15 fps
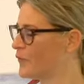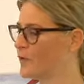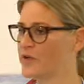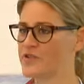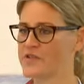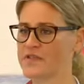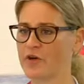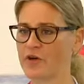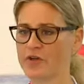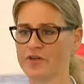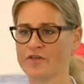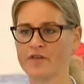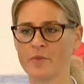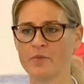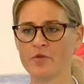We just heard
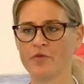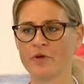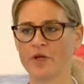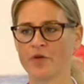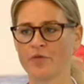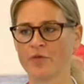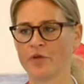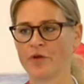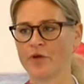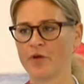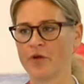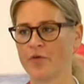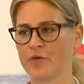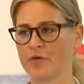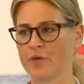the summary of
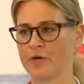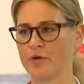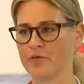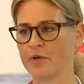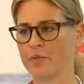the